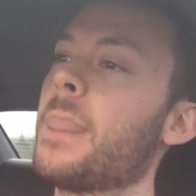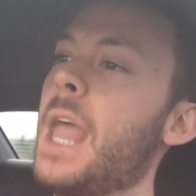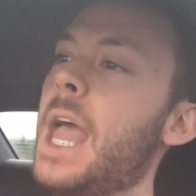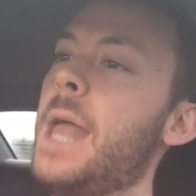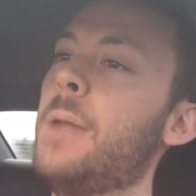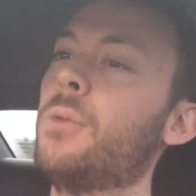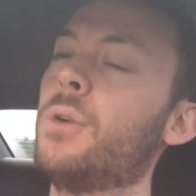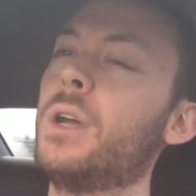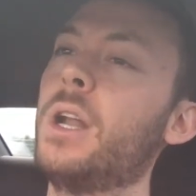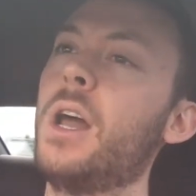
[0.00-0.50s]

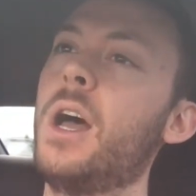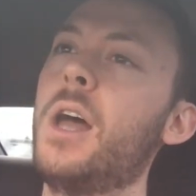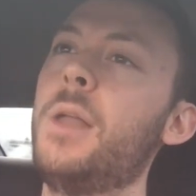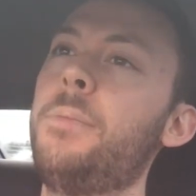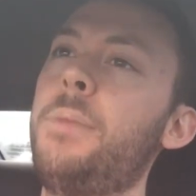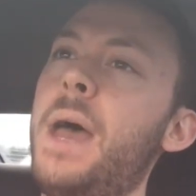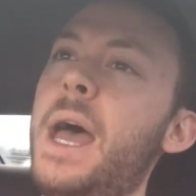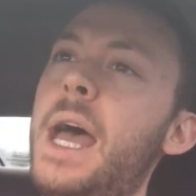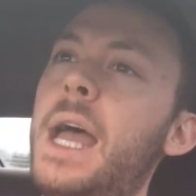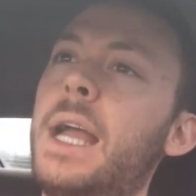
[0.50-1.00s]
And we're gonna
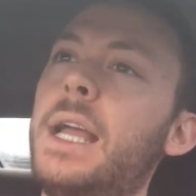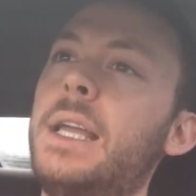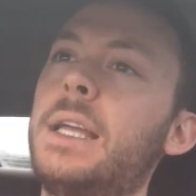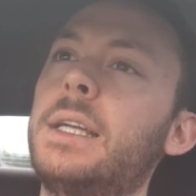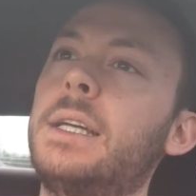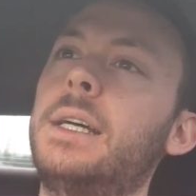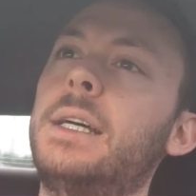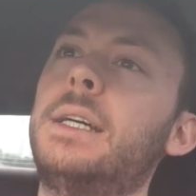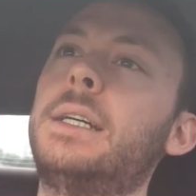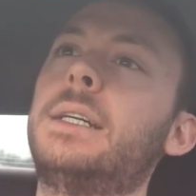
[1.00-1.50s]
unpack
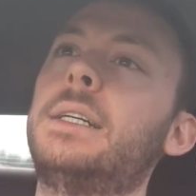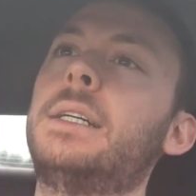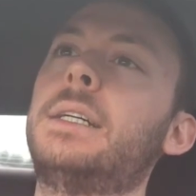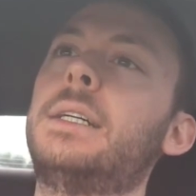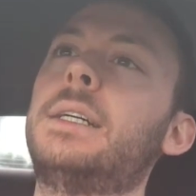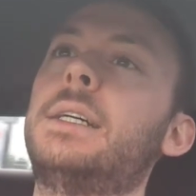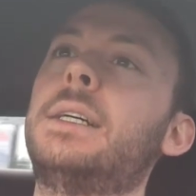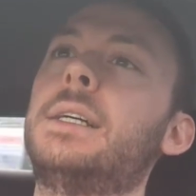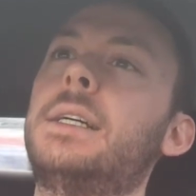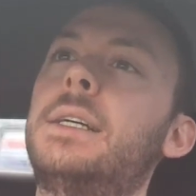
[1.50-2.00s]

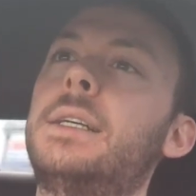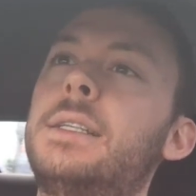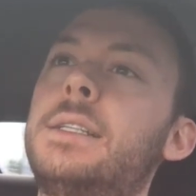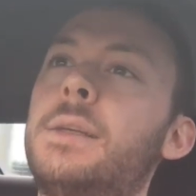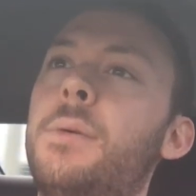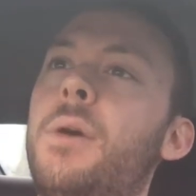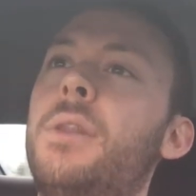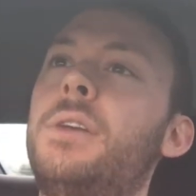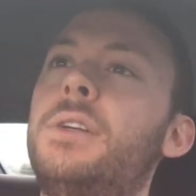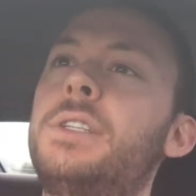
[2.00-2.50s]

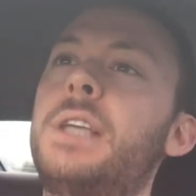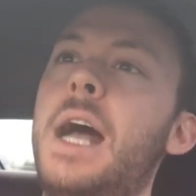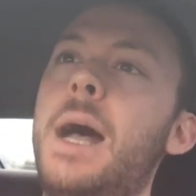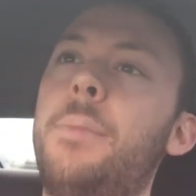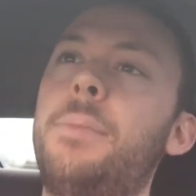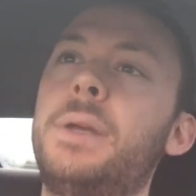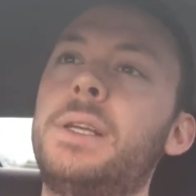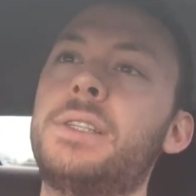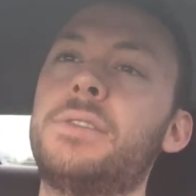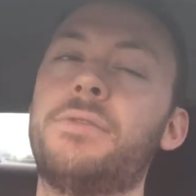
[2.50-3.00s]
some other
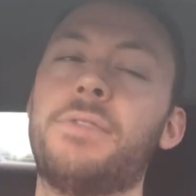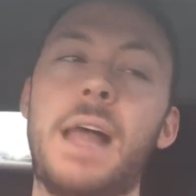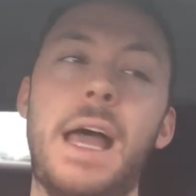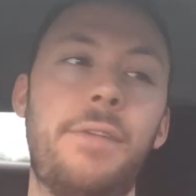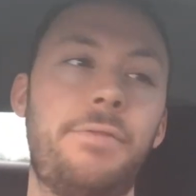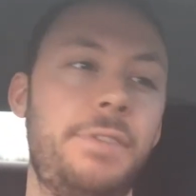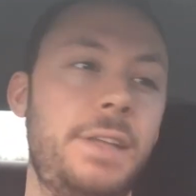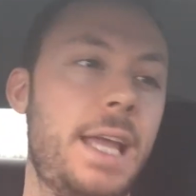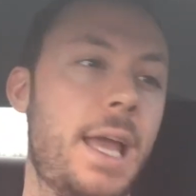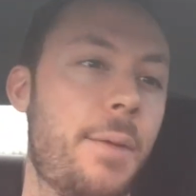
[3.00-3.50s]
topics.
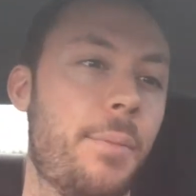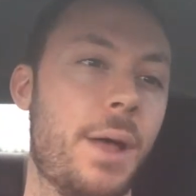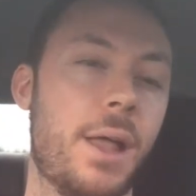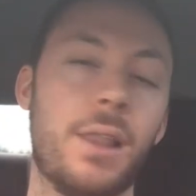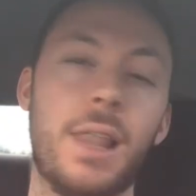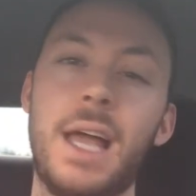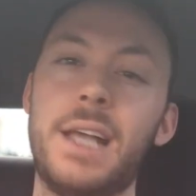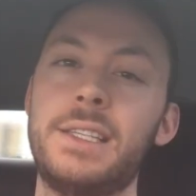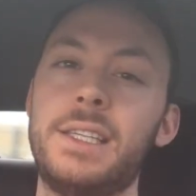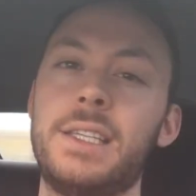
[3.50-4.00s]
Flat fee
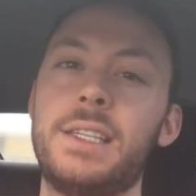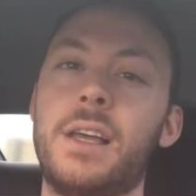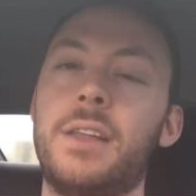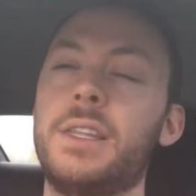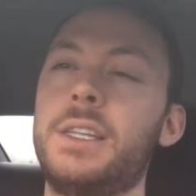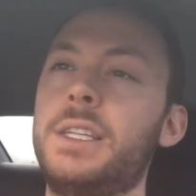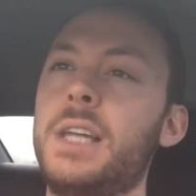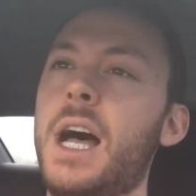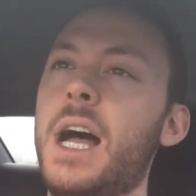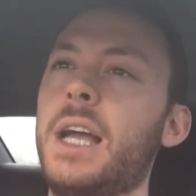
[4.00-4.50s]
MLS is
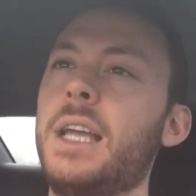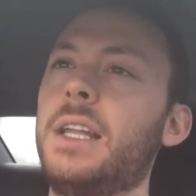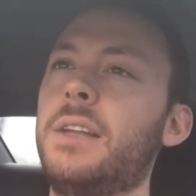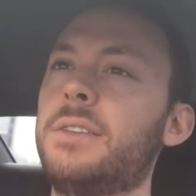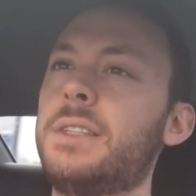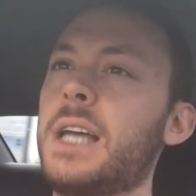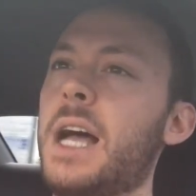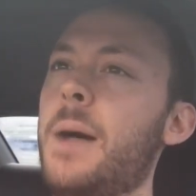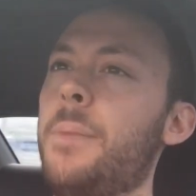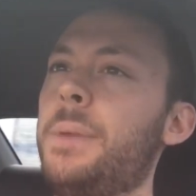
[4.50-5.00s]
on the docket
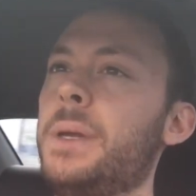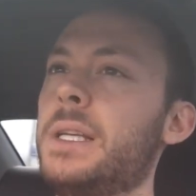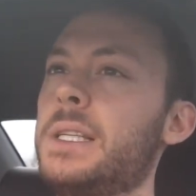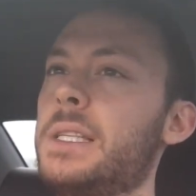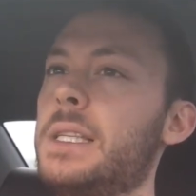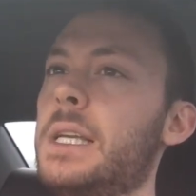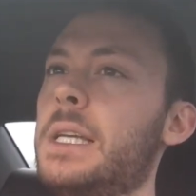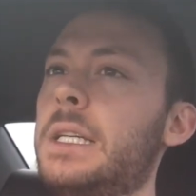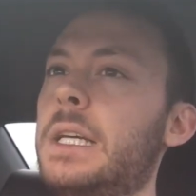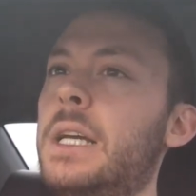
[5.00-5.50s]
of
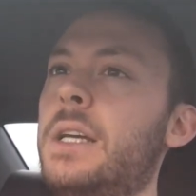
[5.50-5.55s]
topics.